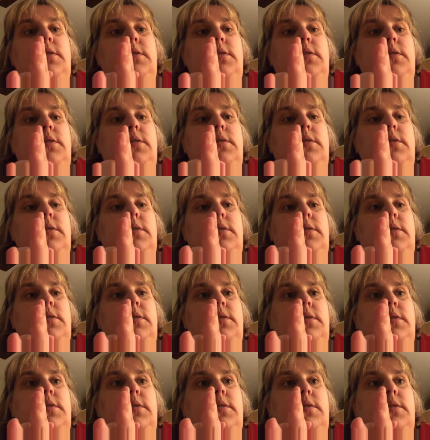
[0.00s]

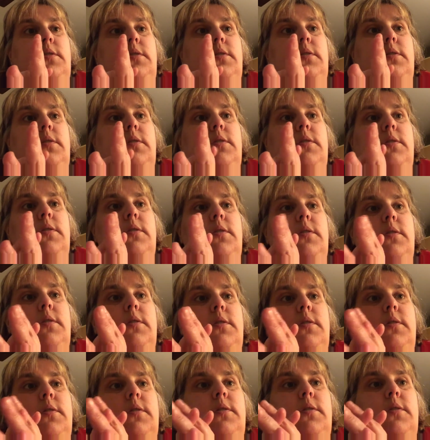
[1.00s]

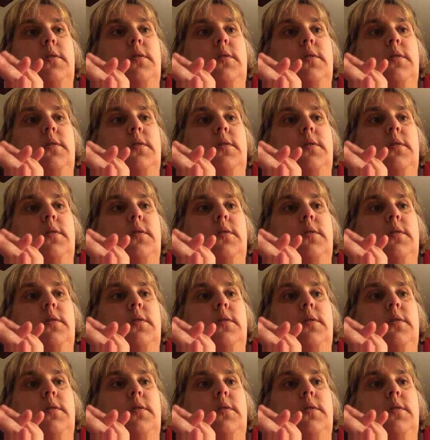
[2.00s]
(no one is talking)